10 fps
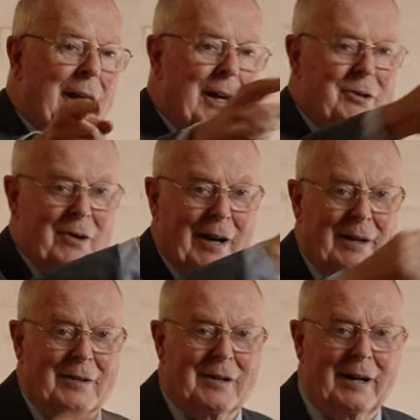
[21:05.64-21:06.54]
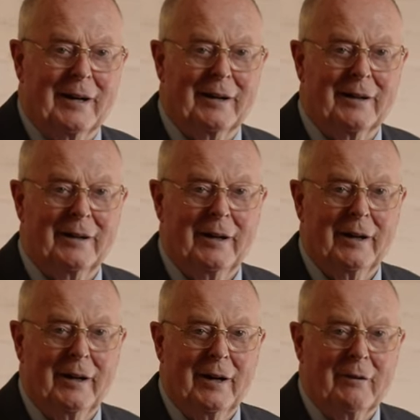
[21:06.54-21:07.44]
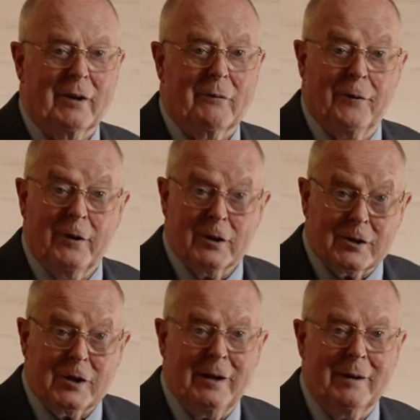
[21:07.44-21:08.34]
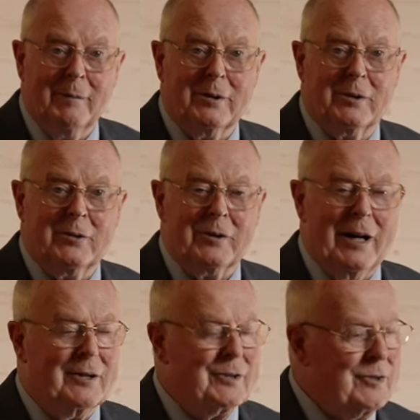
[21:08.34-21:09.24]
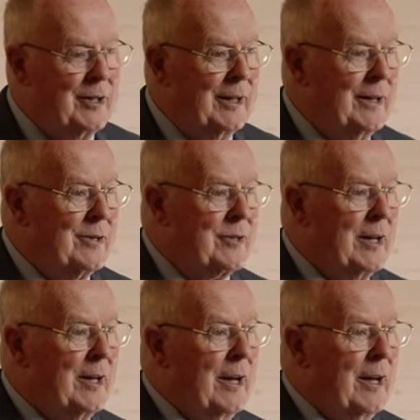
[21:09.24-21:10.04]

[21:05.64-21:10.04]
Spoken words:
Israel is there. The first time in 2,000 years,